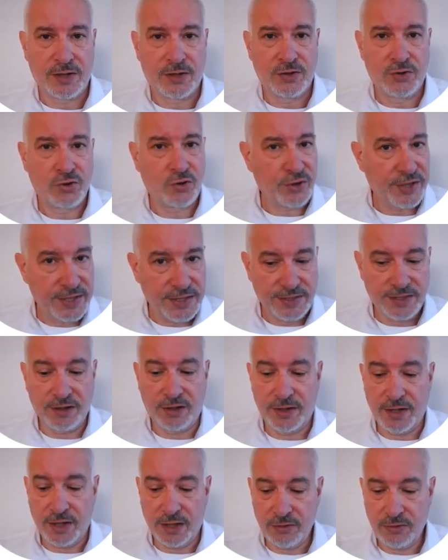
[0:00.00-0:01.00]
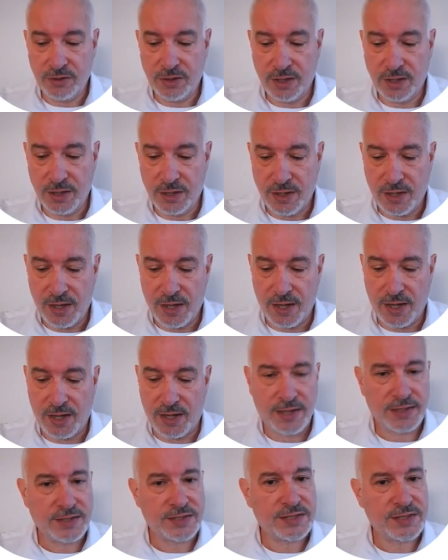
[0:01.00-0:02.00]
Not easy, I know.
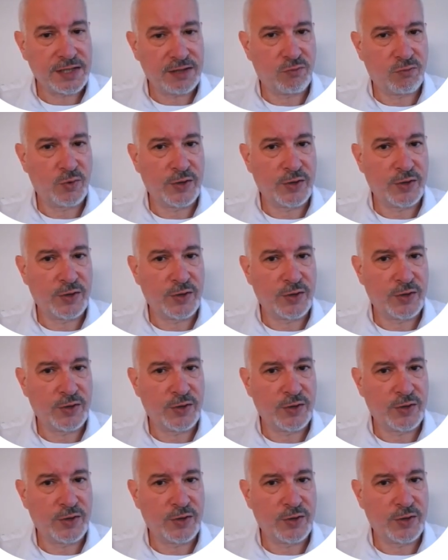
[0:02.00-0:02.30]
Let's see if